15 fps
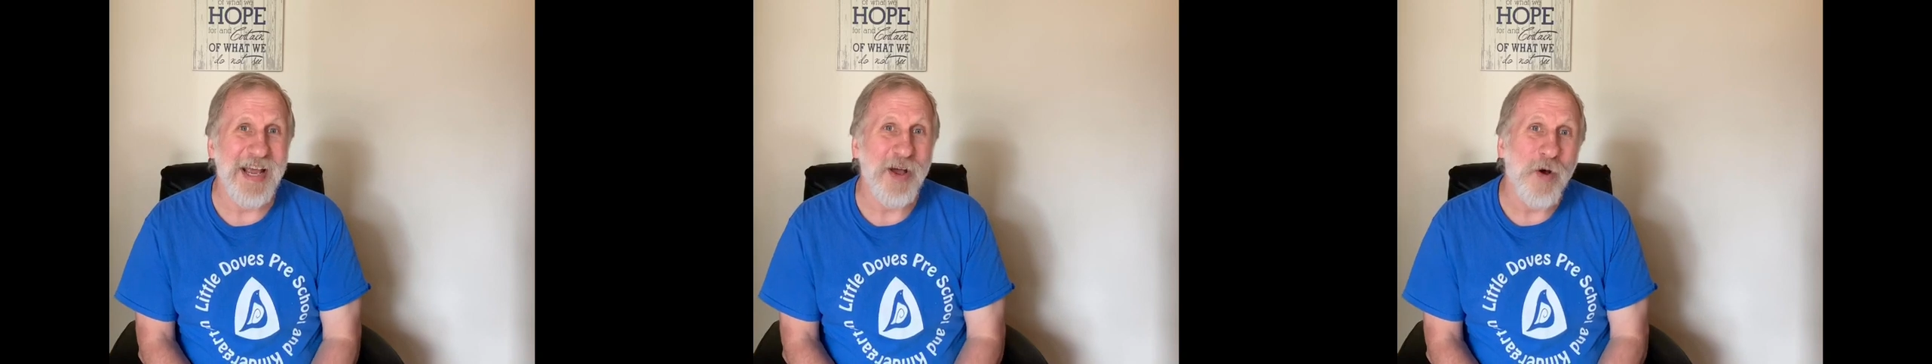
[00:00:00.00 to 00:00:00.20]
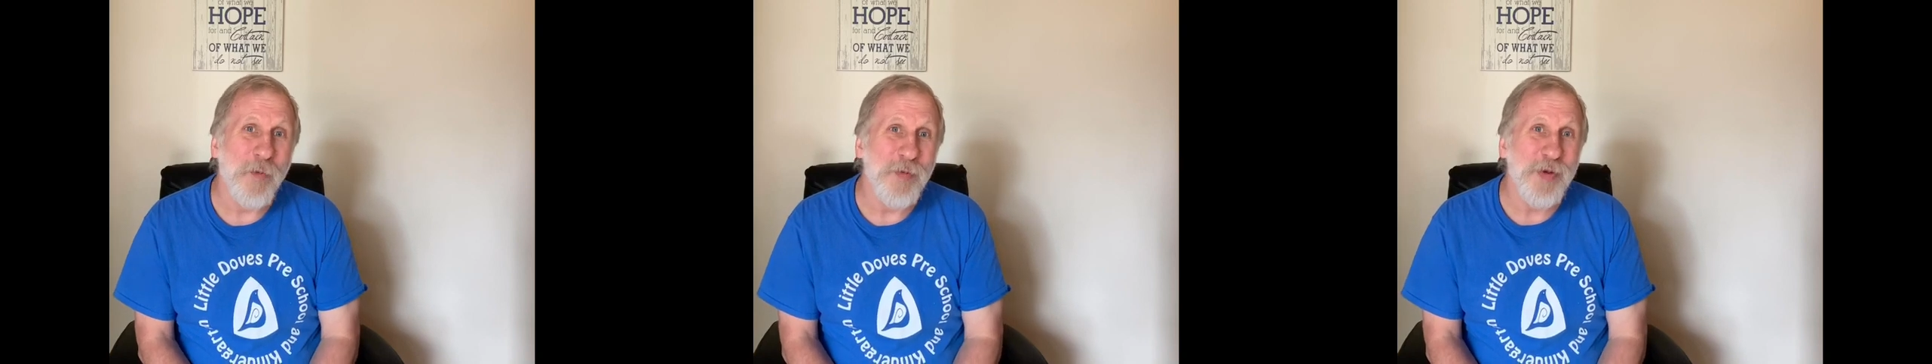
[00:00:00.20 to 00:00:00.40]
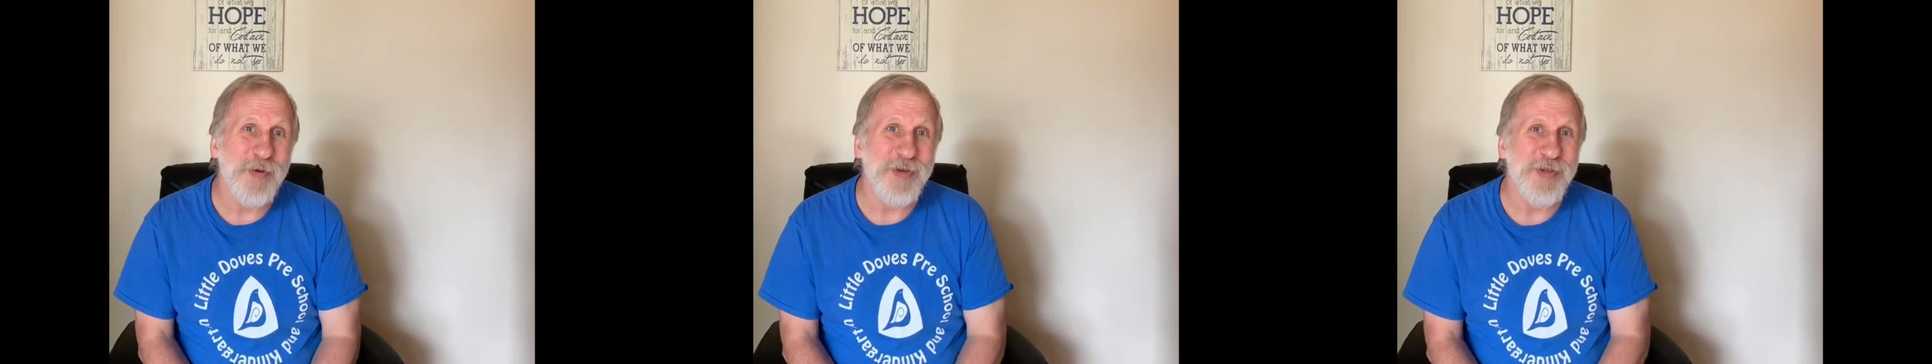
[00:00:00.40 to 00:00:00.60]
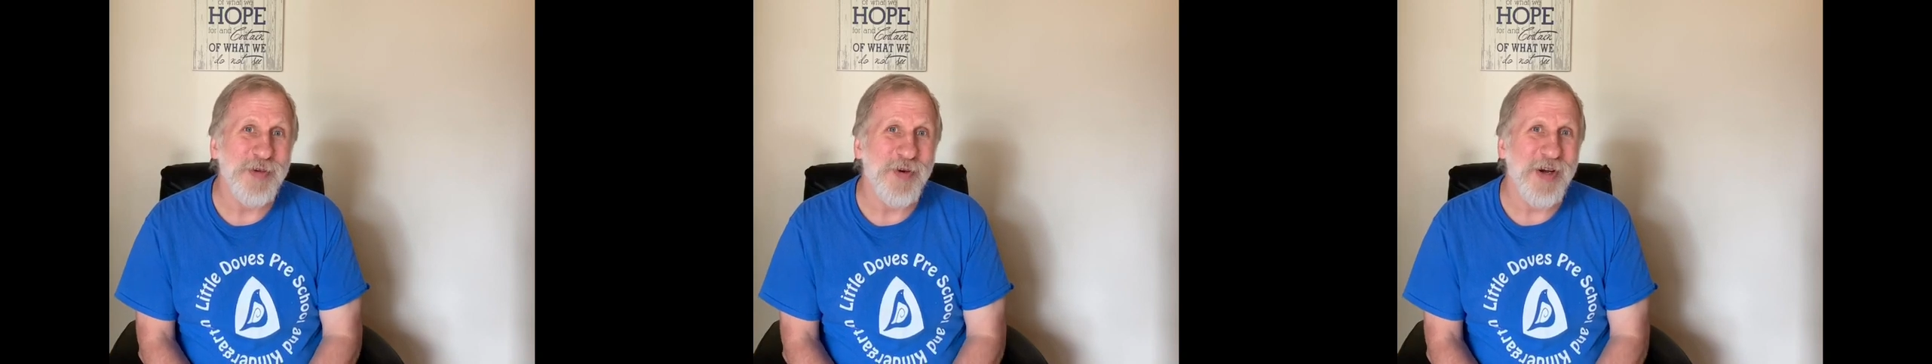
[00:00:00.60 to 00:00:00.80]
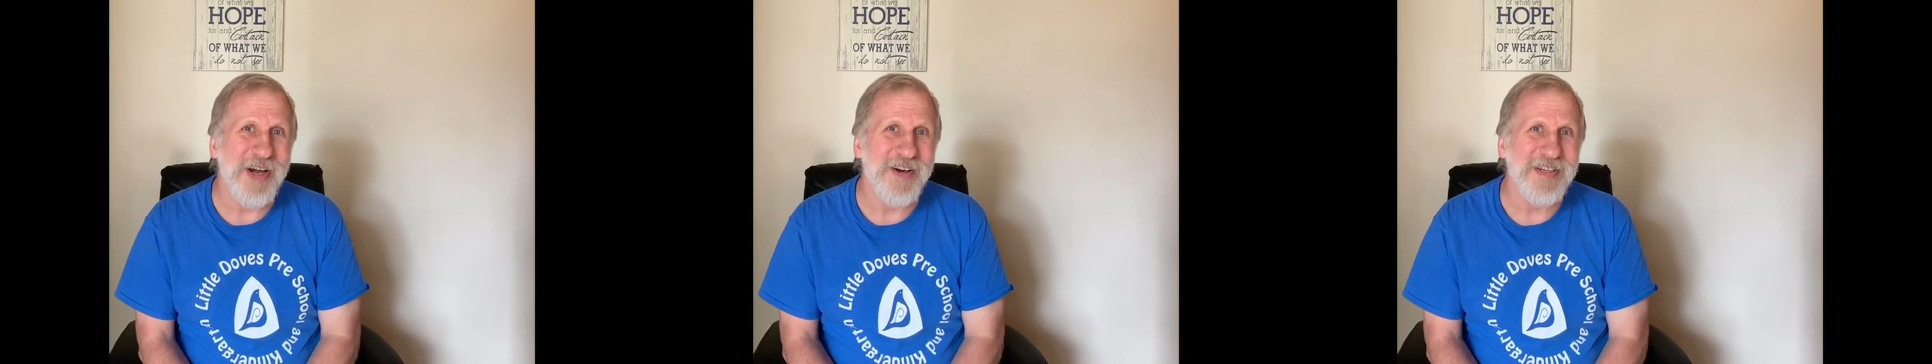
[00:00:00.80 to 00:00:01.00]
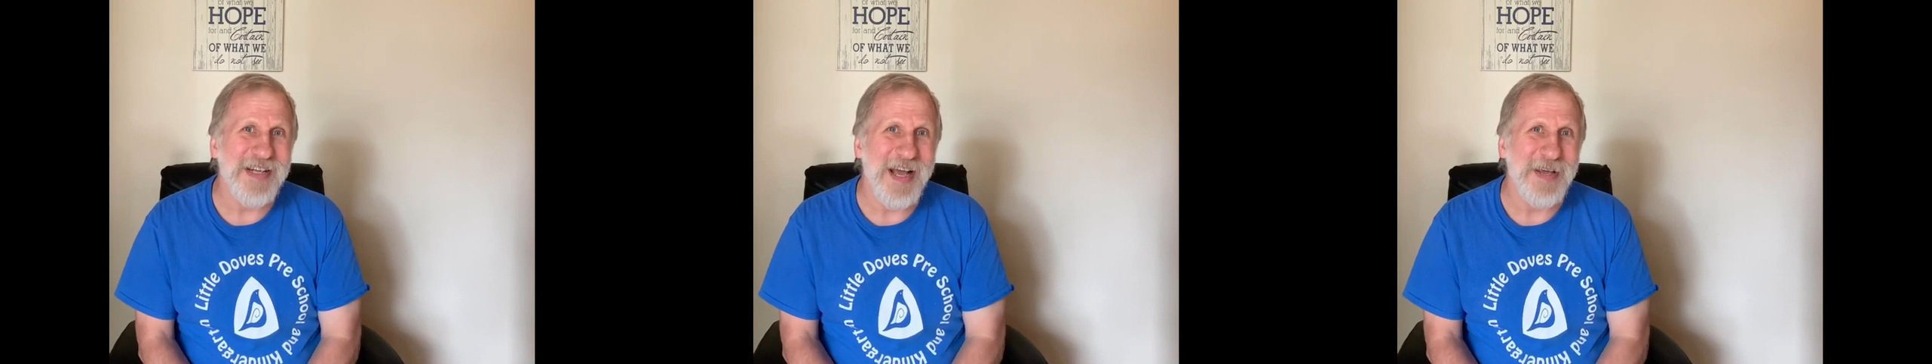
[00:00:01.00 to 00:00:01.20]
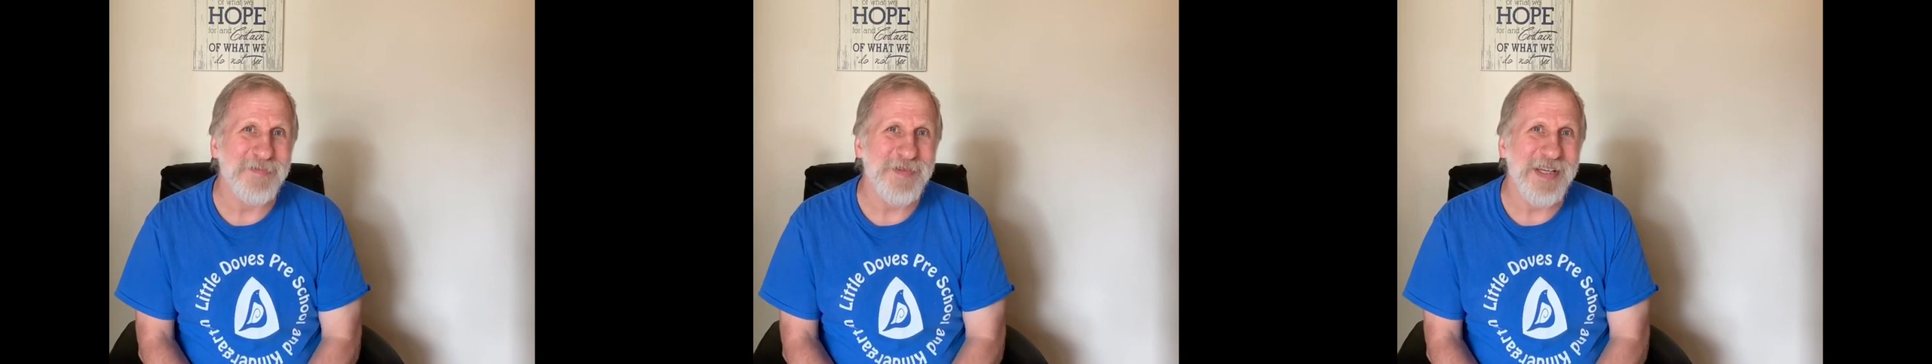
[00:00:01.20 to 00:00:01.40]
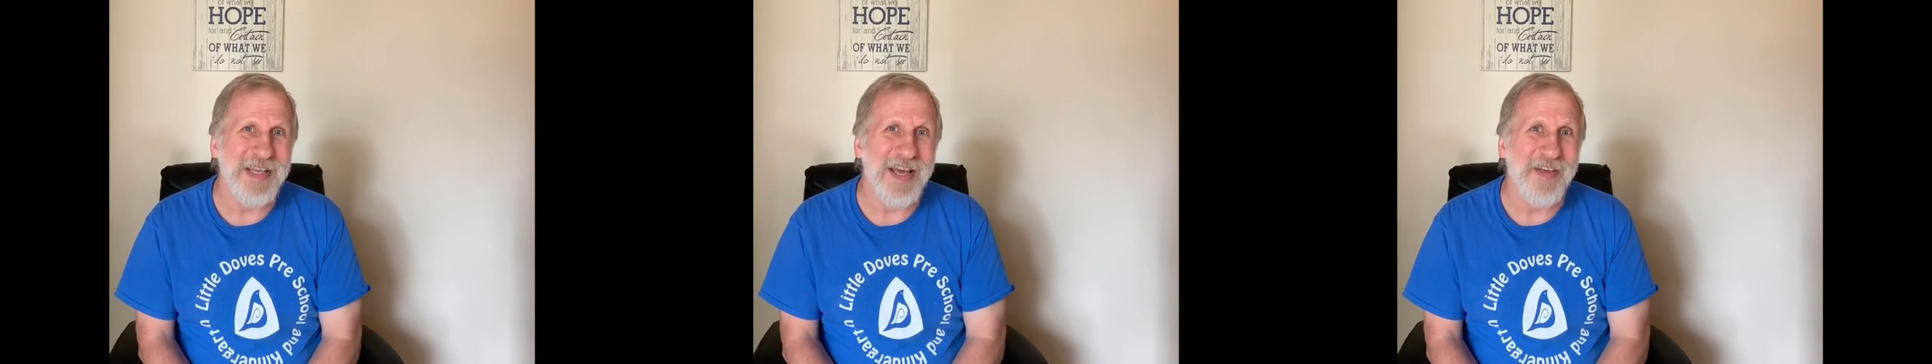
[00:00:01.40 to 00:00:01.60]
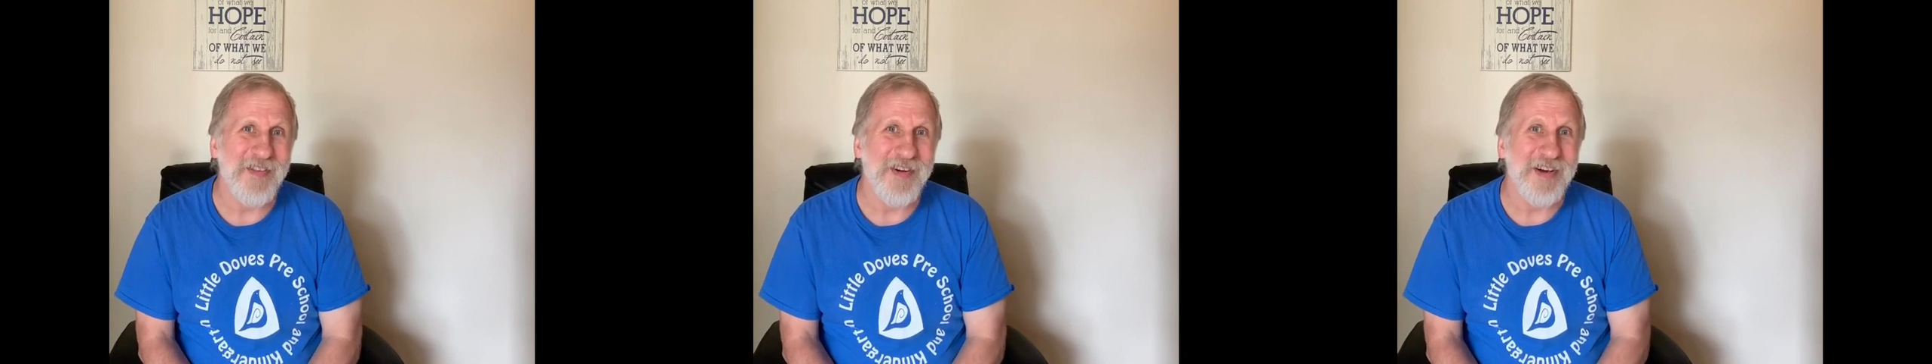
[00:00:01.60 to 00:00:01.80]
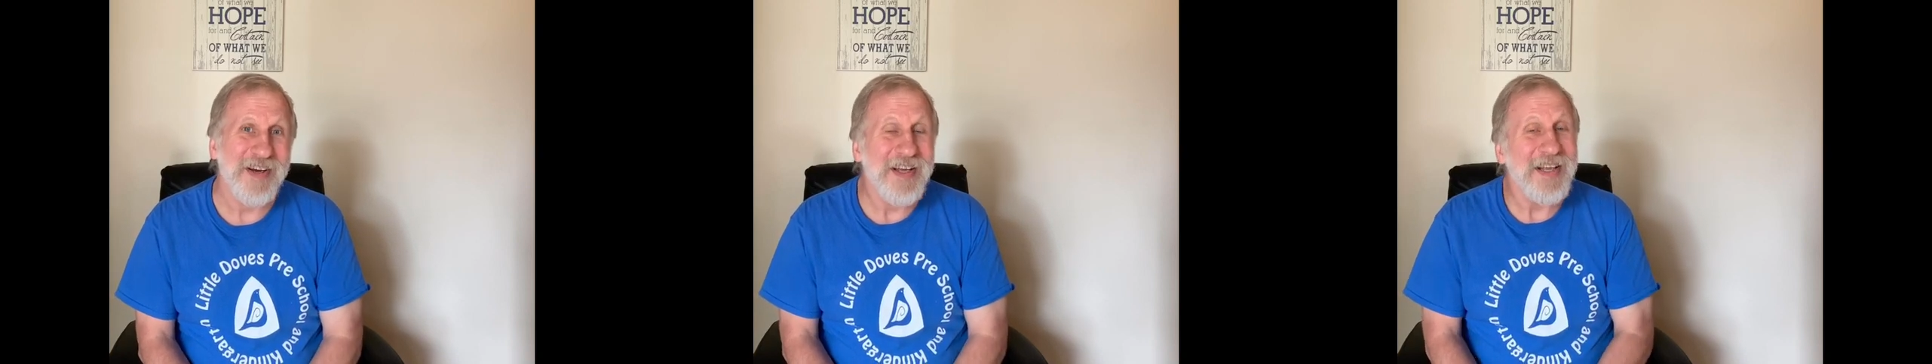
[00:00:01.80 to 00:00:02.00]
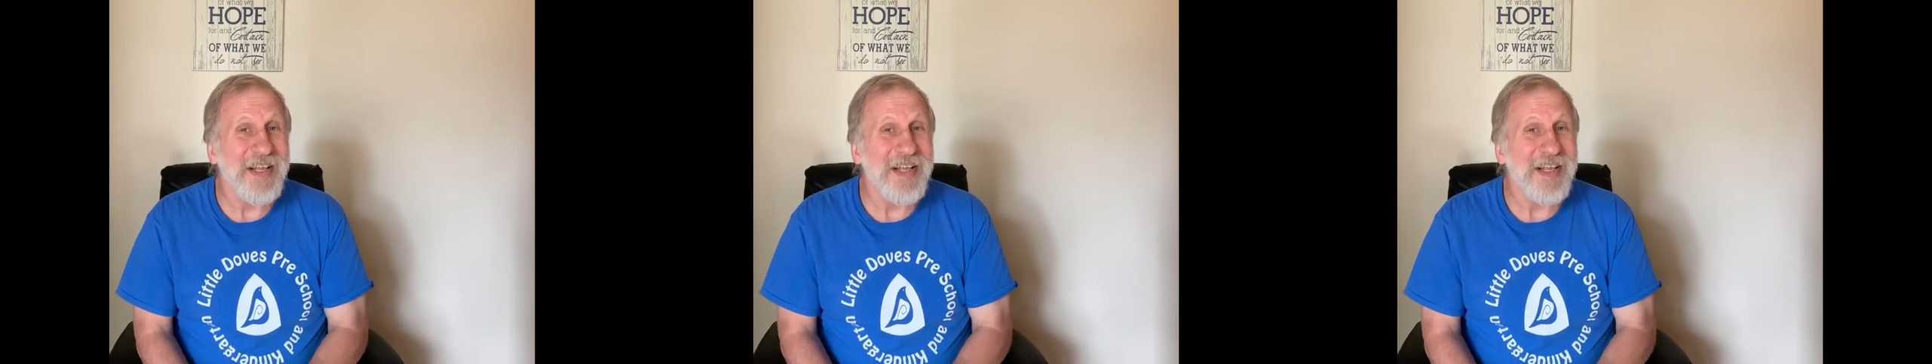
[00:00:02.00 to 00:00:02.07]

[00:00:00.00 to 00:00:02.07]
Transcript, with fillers: I hope you enjoy our time together.